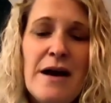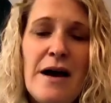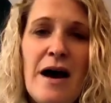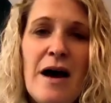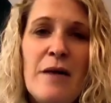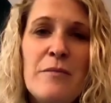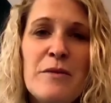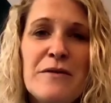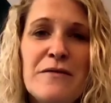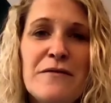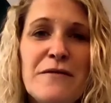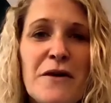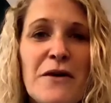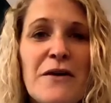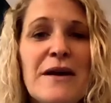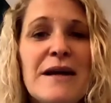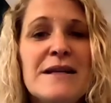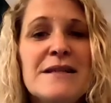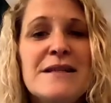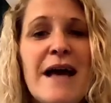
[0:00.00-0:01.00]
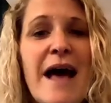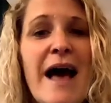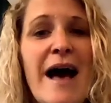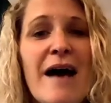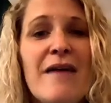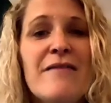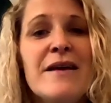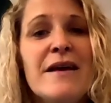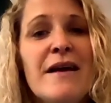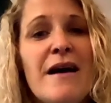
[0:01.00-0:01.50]
I'm referring to
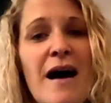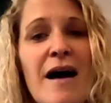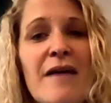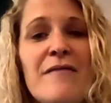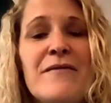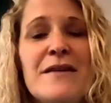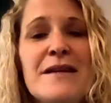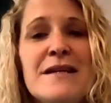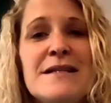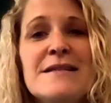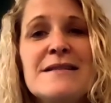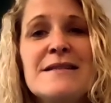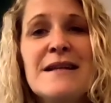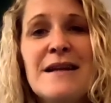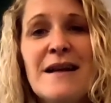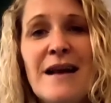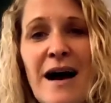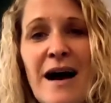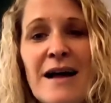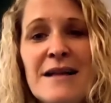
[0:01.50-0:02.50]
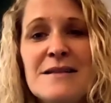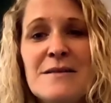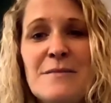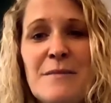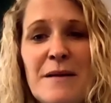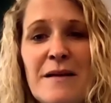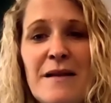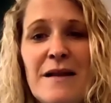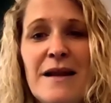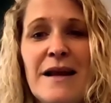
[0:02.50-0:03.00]
having confidence in God's
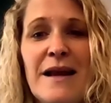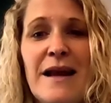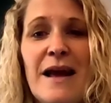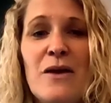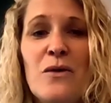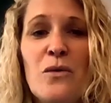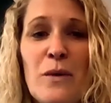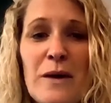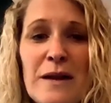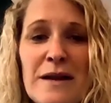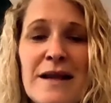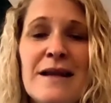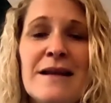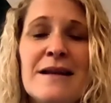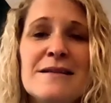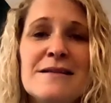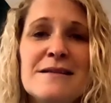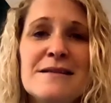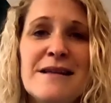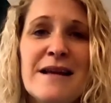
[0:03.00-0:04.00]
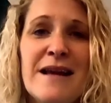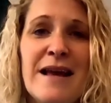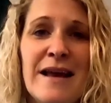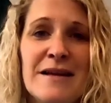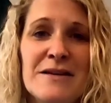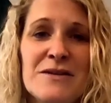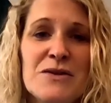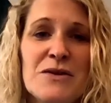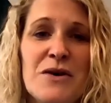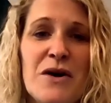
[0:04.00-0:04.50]
ability and willingness to
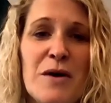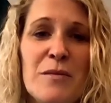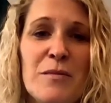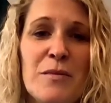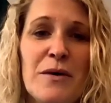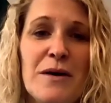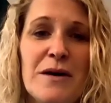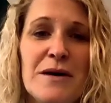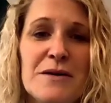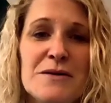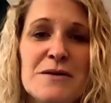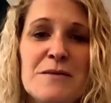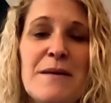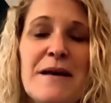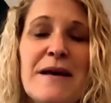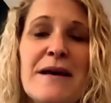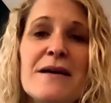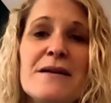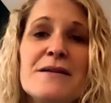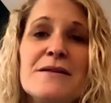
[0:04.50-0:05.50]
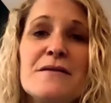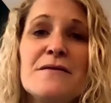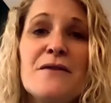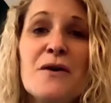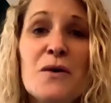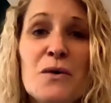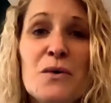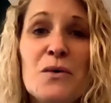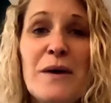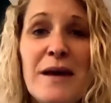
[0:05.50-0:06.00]
answer our prayers because of
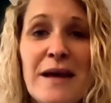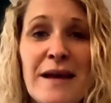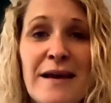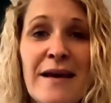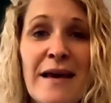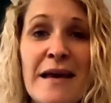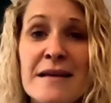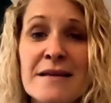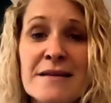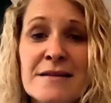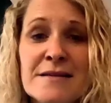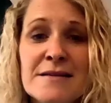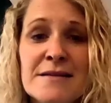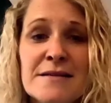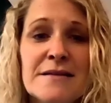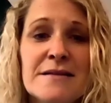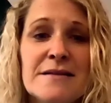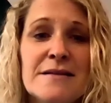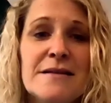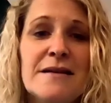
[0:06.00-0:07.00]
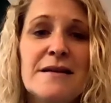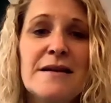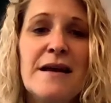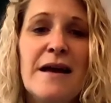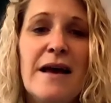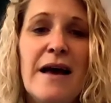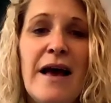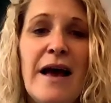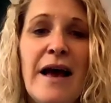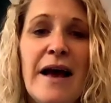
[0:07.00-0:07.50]
who He is.
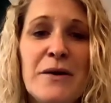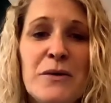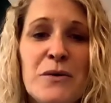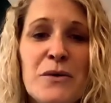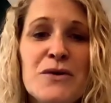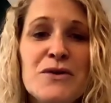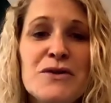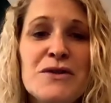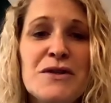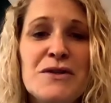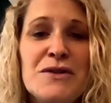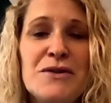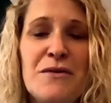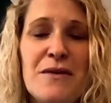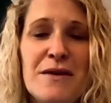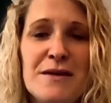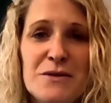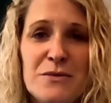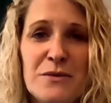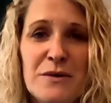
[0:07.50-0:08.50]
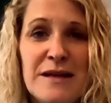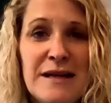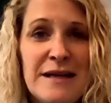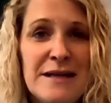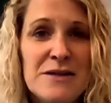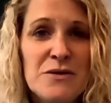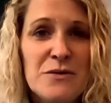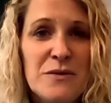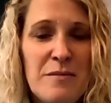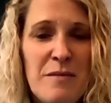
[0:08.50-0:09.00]
In order to do this, we
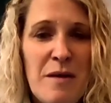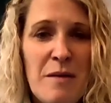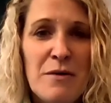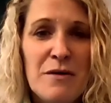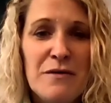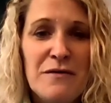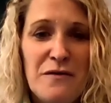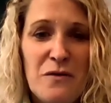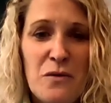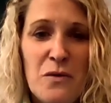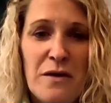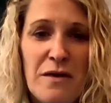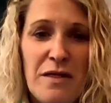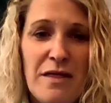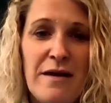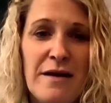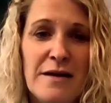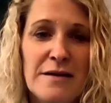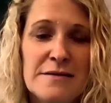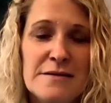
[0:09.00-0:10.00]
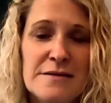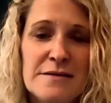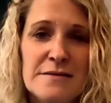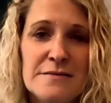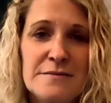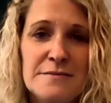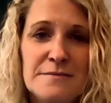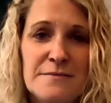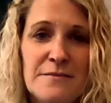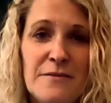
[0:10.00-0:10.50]
need to remember four things.
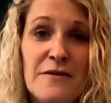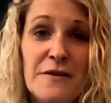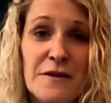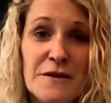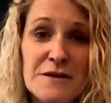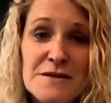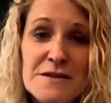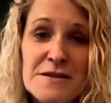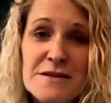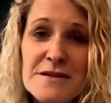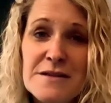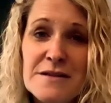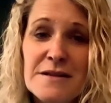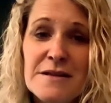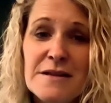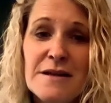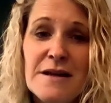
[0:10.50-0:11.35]
First,